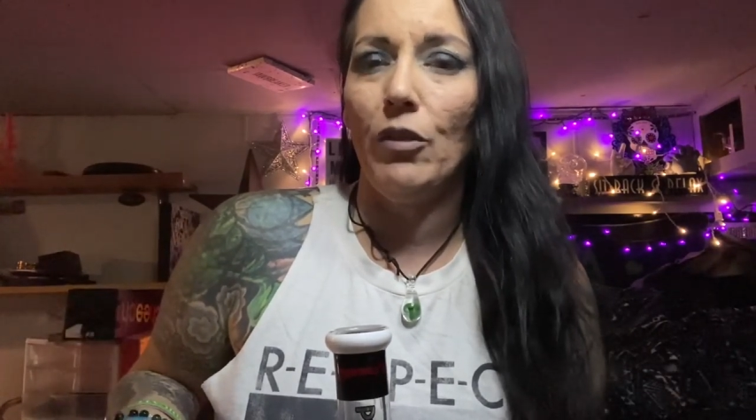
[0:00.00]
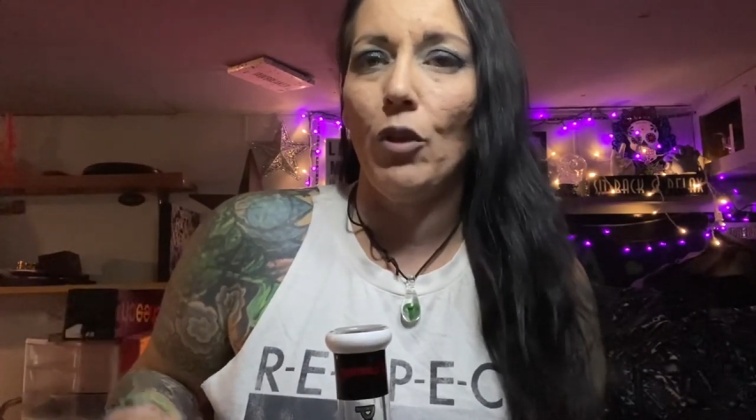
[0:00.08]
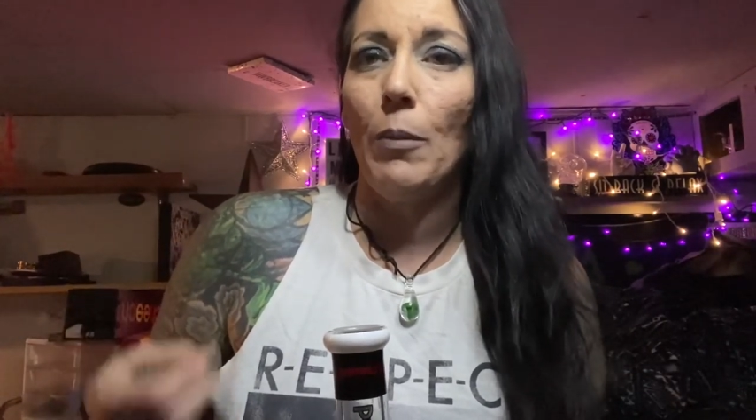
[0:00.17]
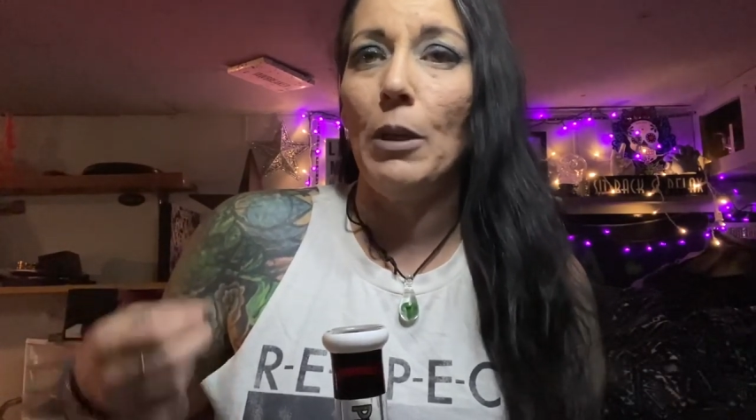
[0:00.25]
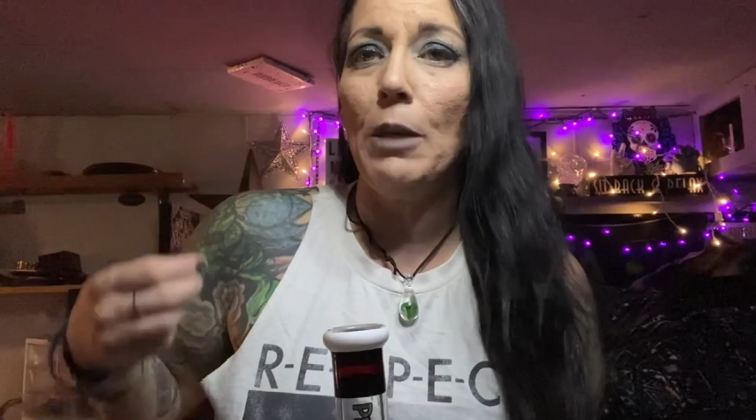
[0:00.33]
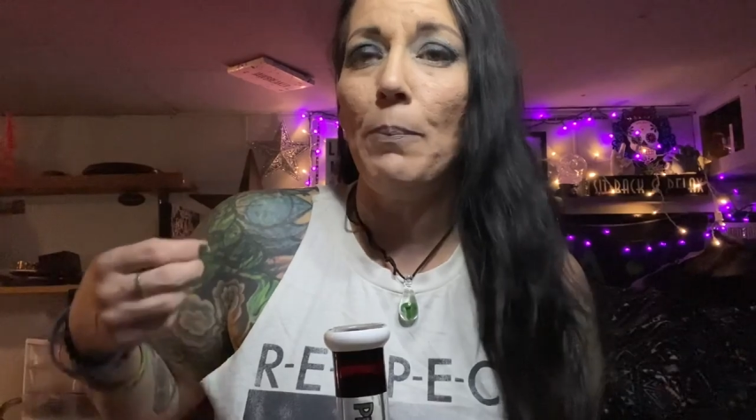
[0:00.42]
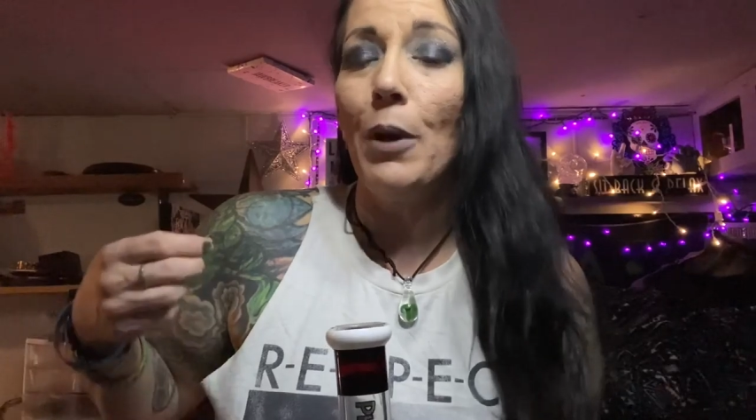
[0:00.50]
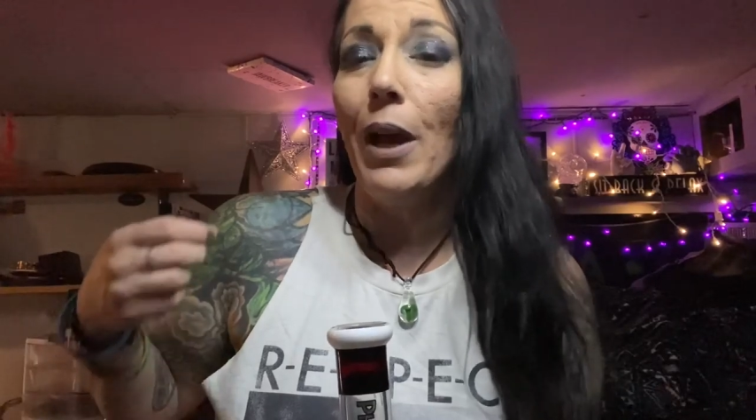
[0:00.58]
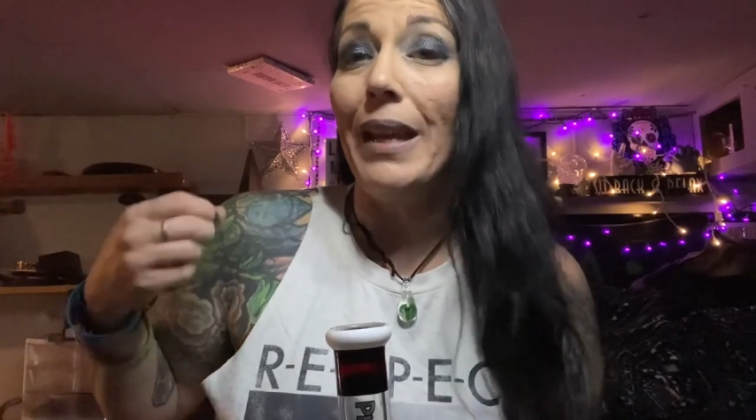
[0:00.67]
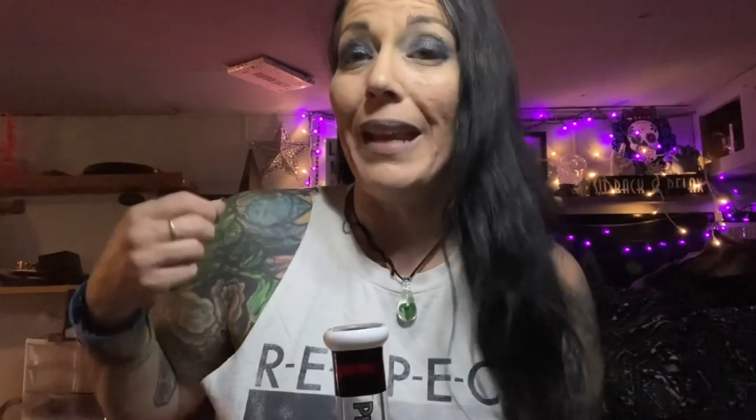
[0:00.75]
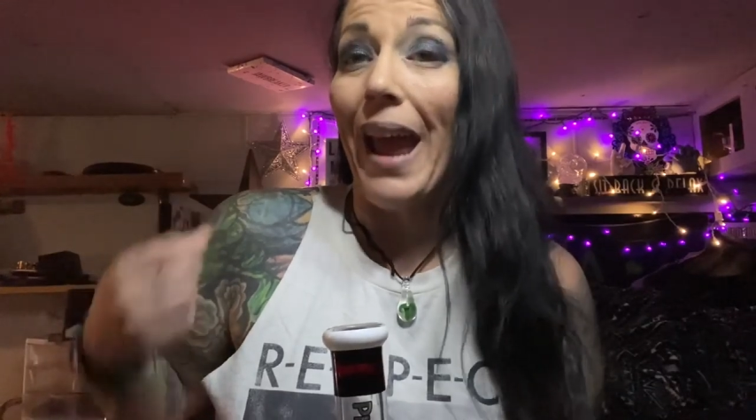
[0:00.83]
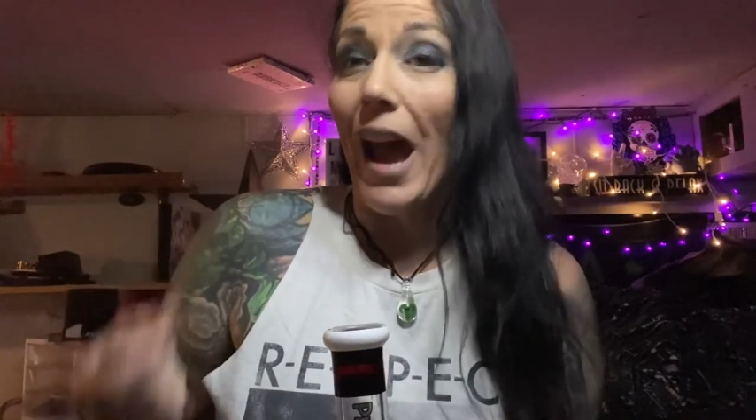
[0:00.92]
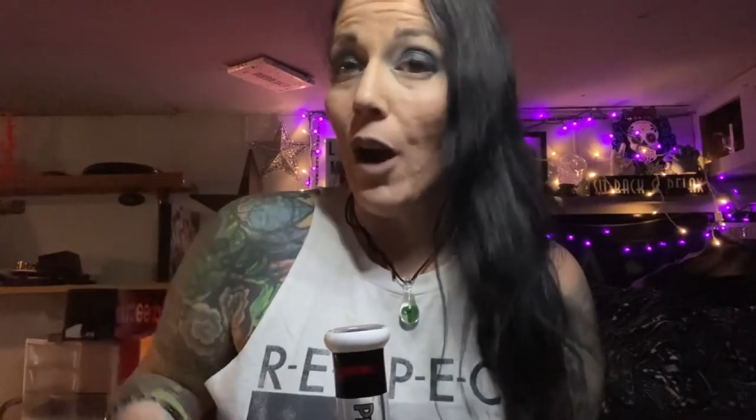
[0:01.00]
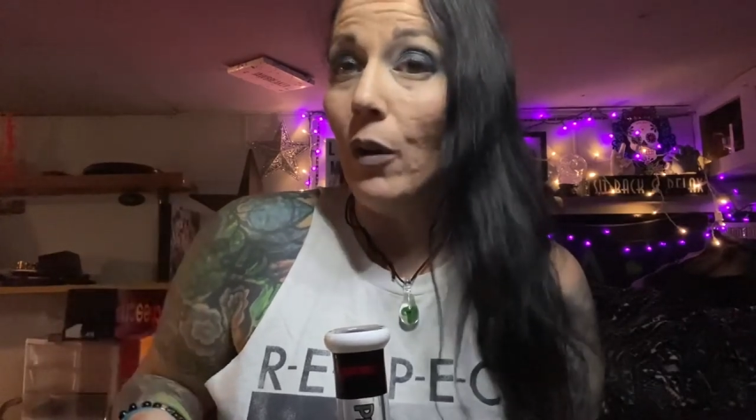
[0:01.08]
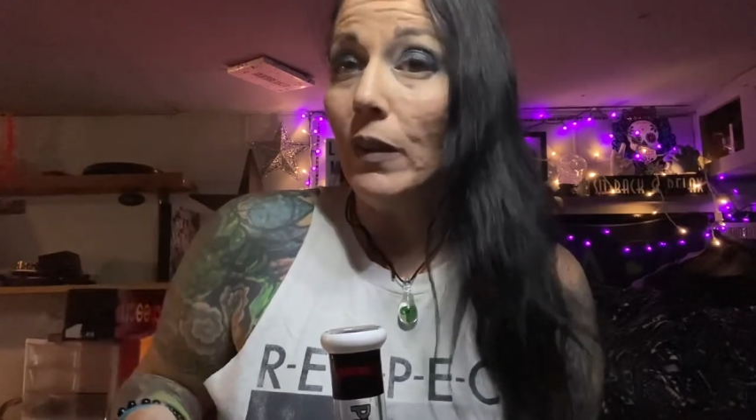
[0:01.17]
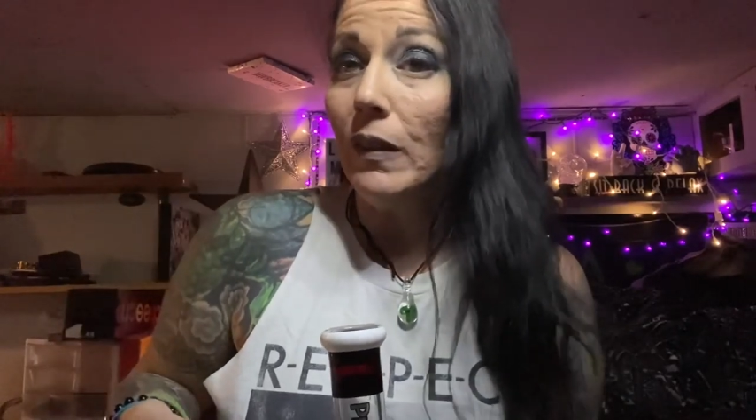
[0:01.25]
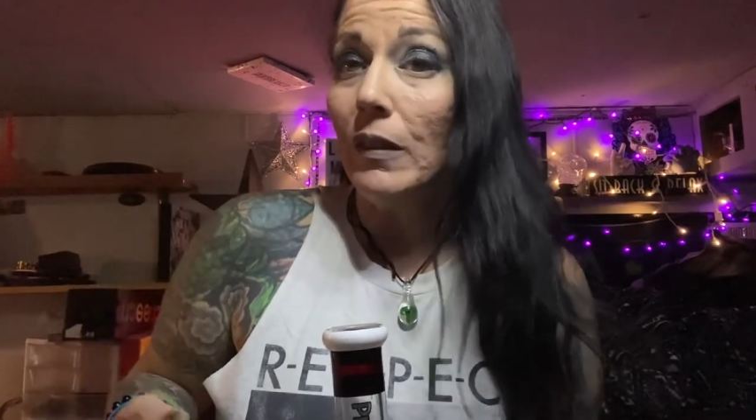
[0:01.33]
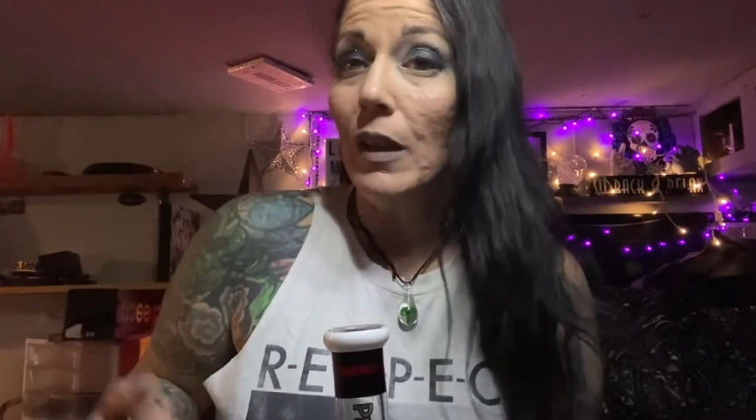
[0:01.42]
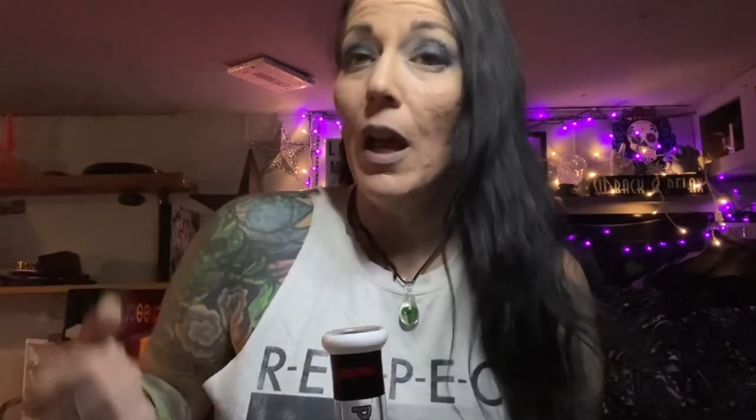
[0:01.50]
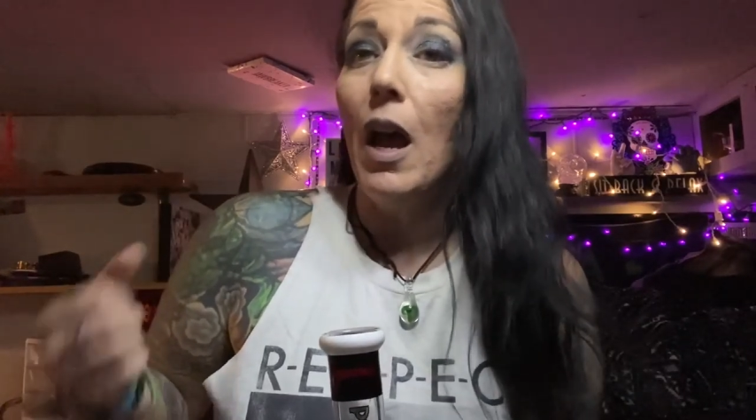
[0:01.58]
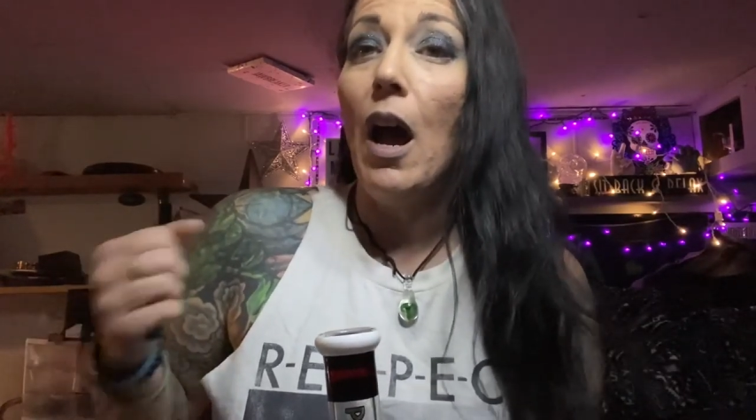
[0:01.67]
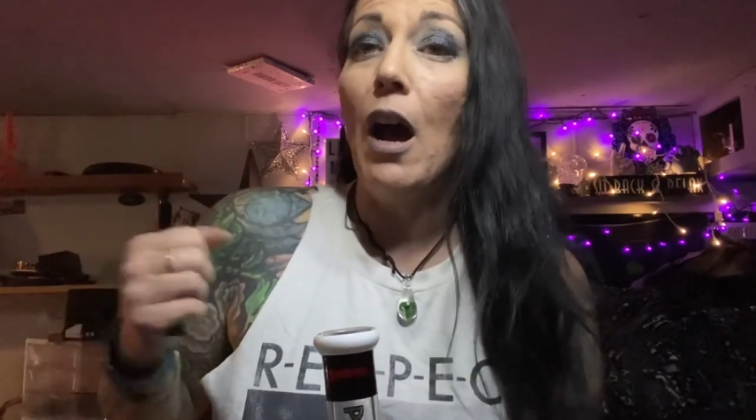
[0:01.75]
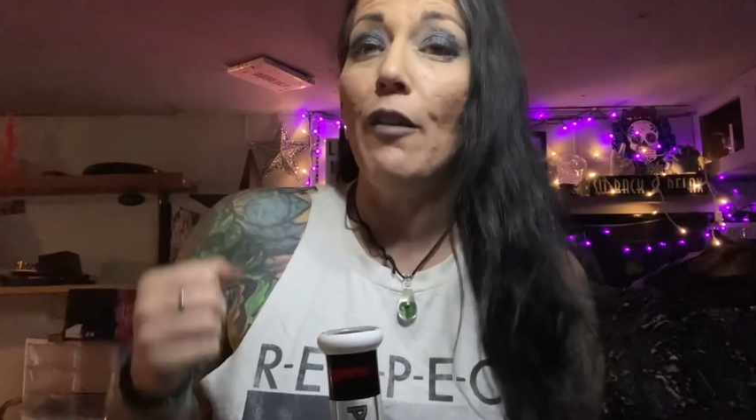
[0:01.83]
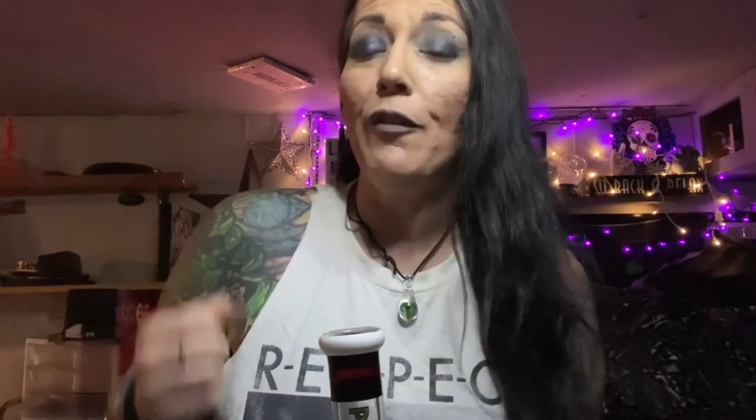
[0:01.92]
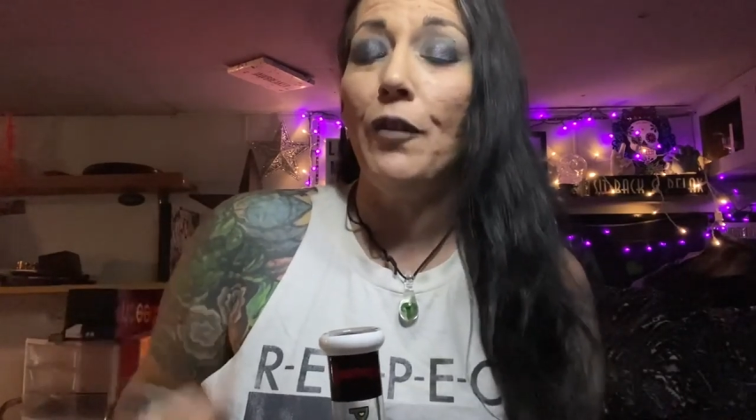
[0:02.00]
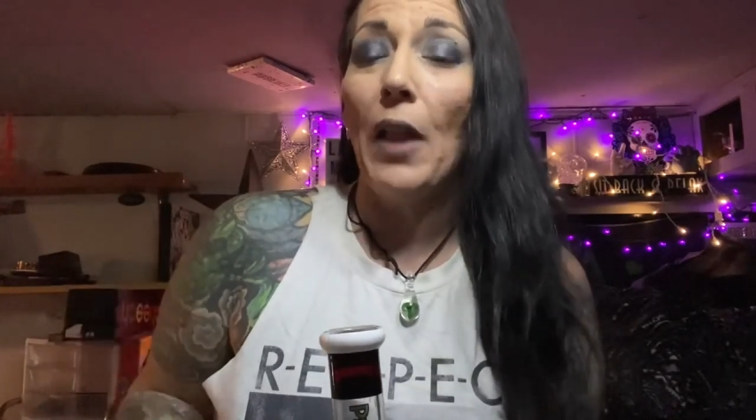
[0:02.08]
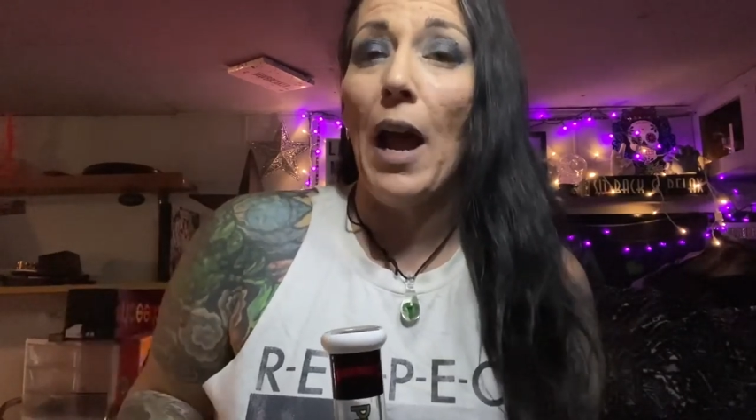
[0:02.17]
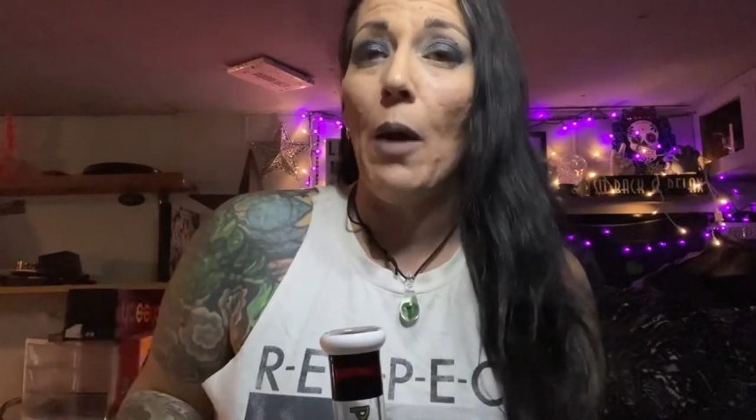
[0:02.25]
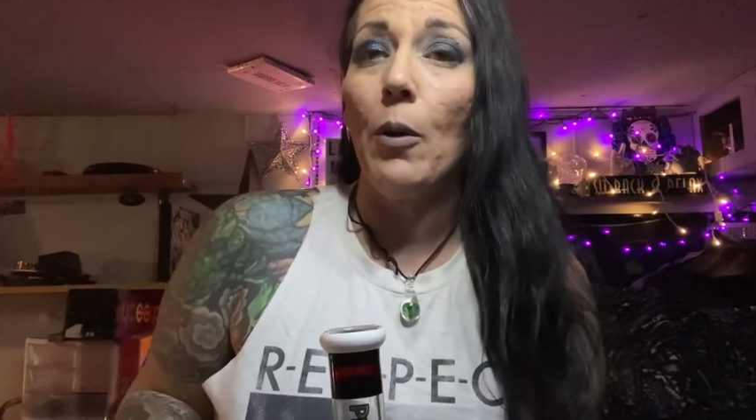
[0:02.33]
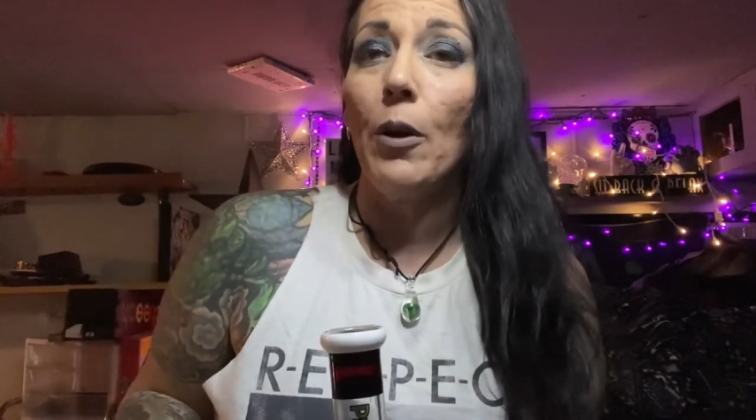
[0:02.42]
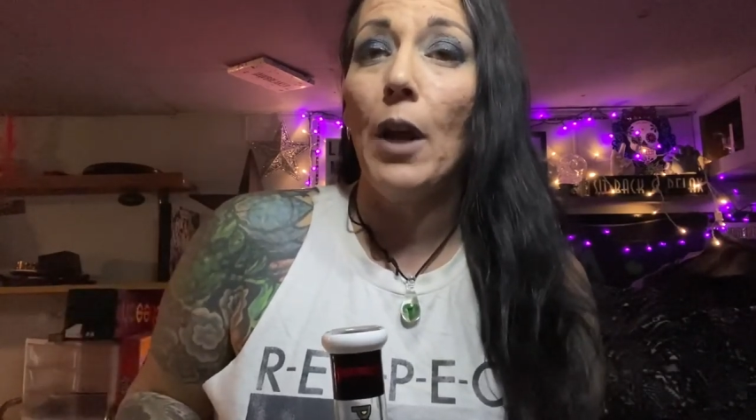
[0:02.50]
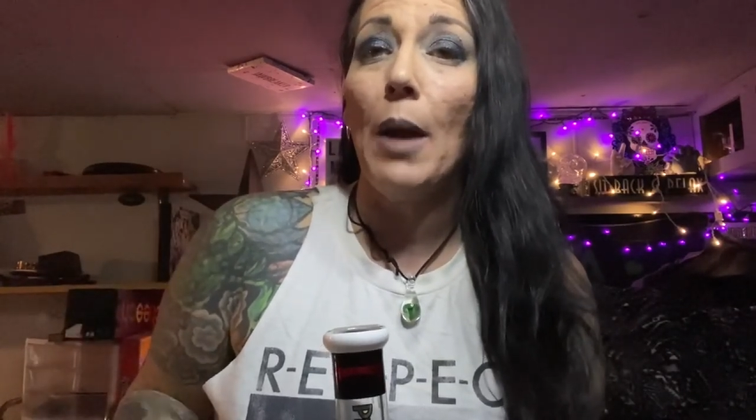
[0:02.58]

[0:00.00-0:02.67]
So I'm going to put an ounce of flour.